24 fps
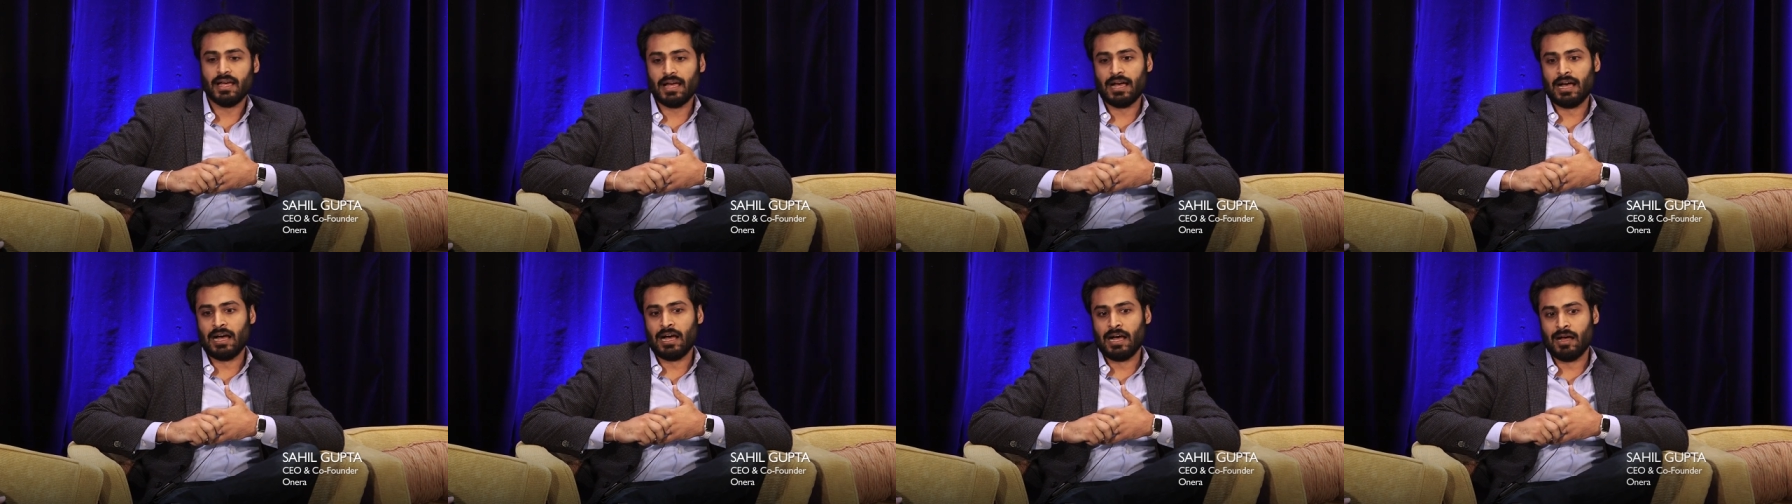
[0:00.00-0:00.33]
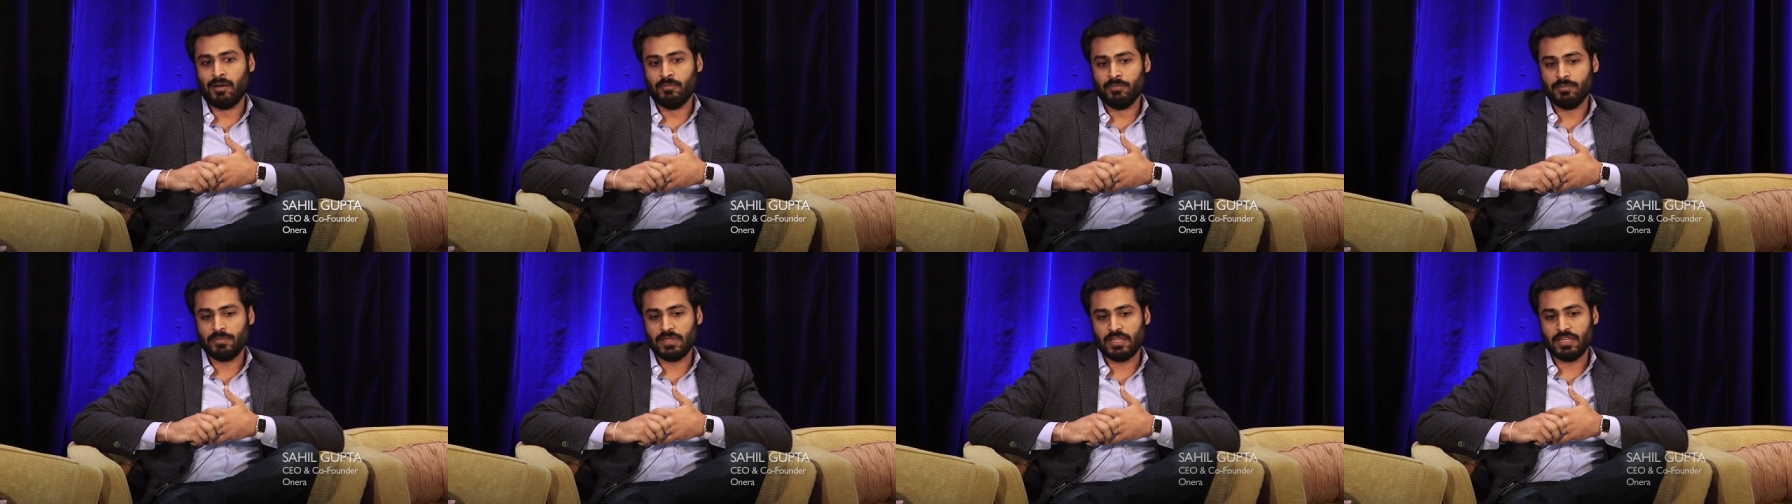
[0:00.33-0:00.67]

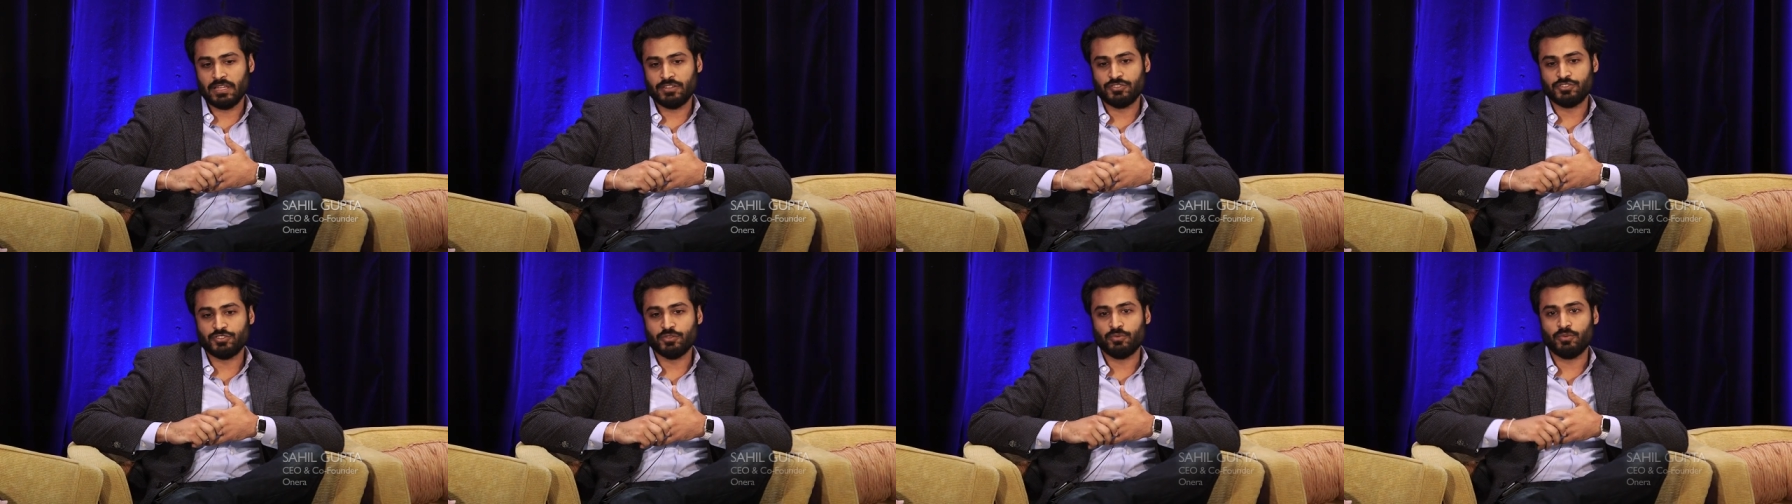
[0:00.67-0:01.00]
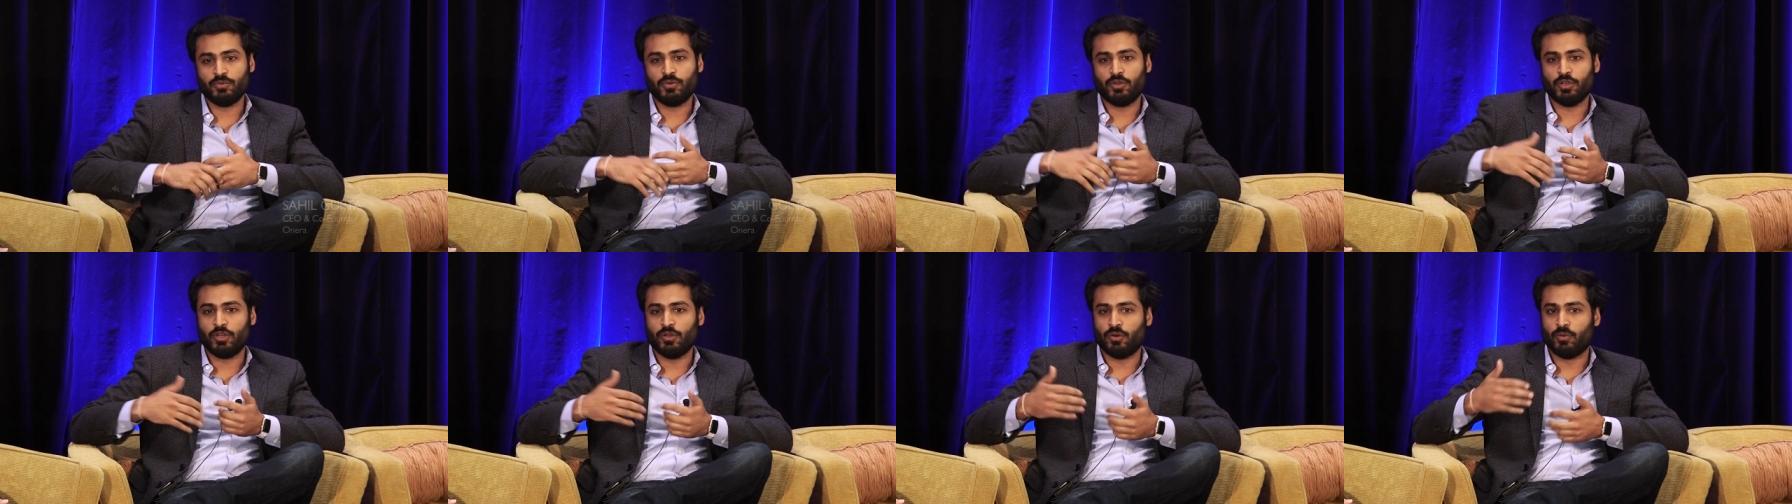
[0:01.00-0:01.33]
Um, and
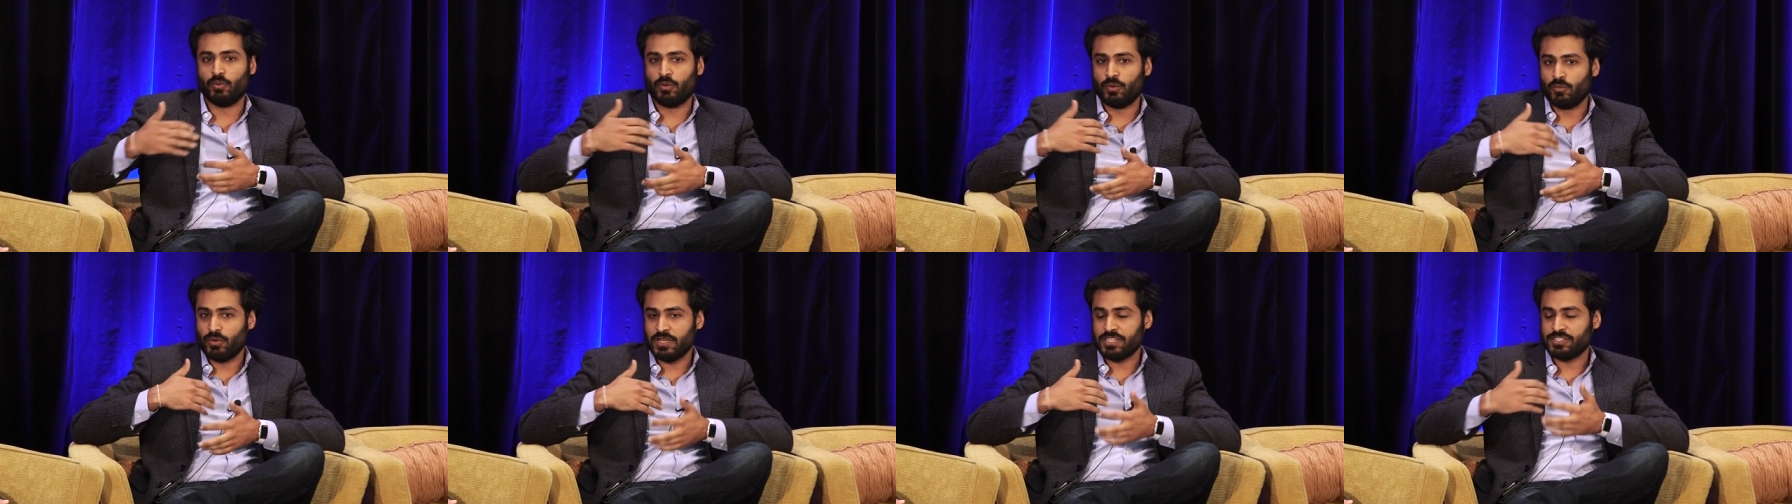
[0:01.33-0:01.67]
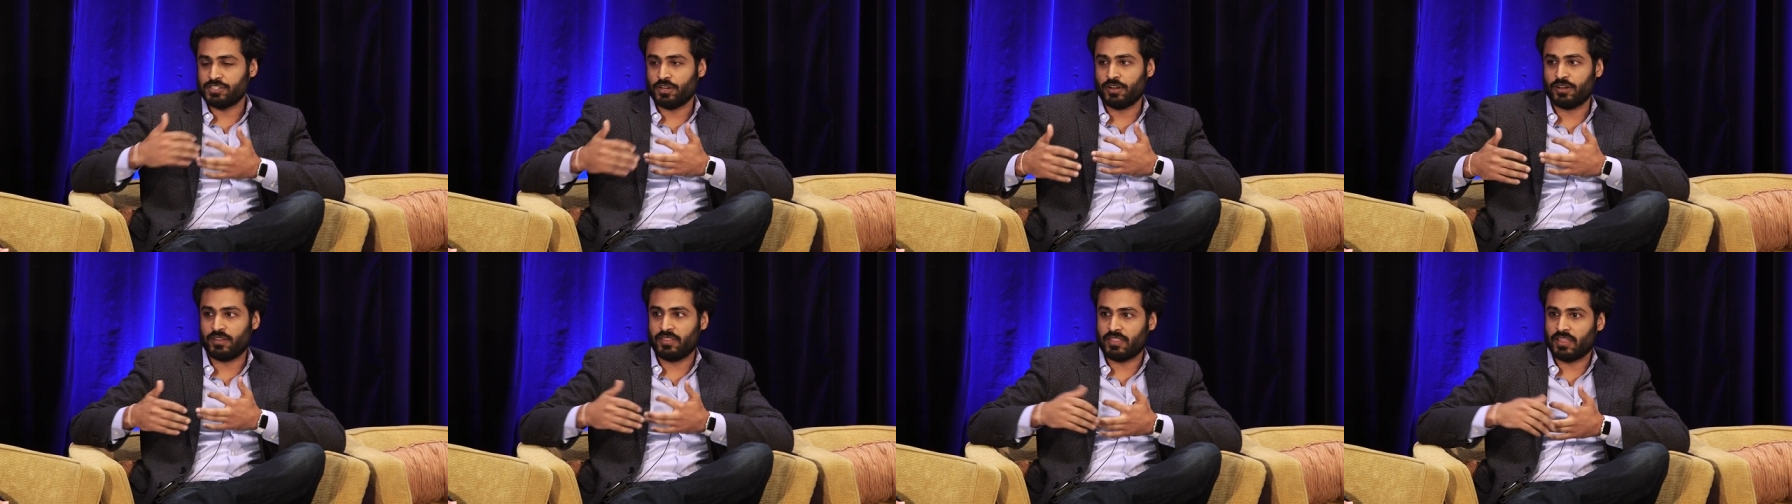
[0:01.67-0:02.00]
so, you know, when we
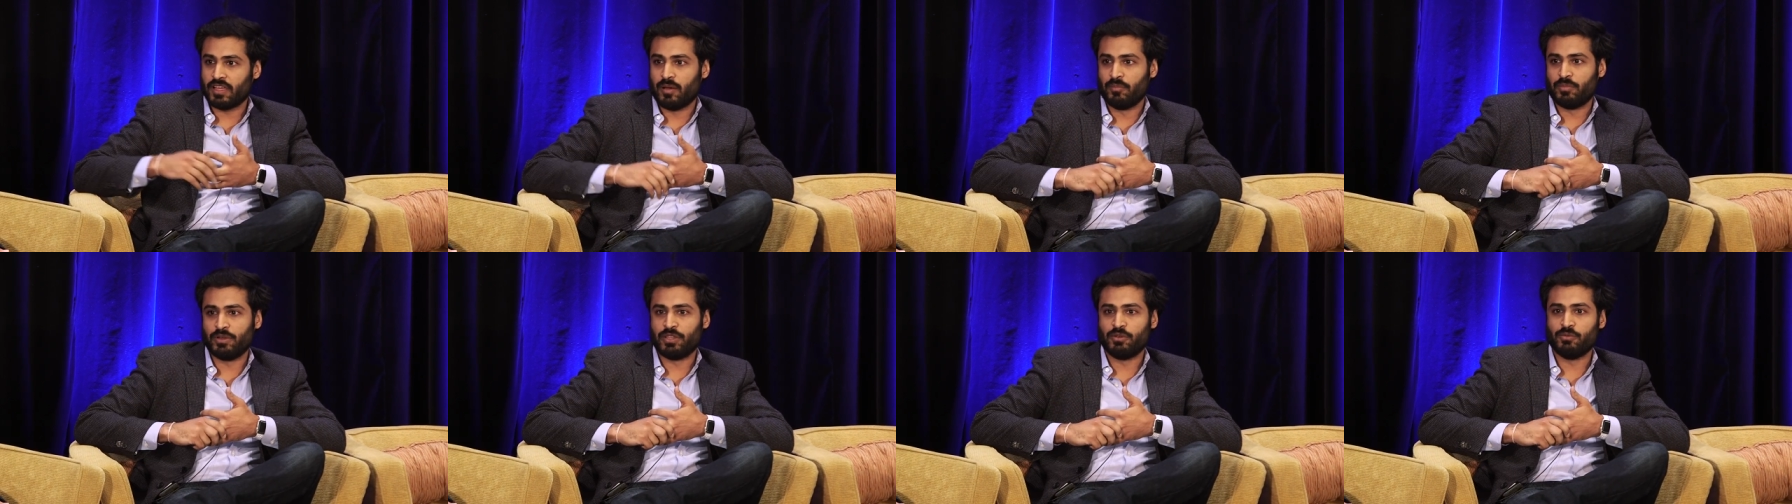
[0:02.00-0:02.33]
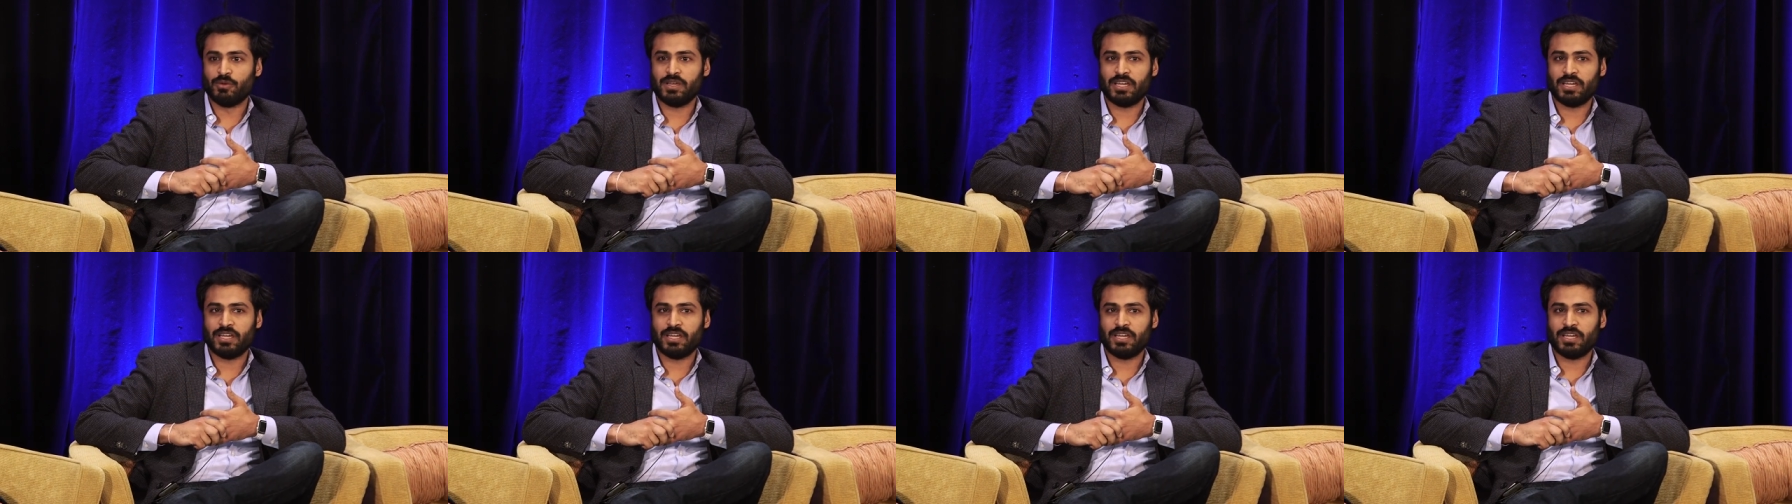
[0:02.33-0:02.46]
started the company,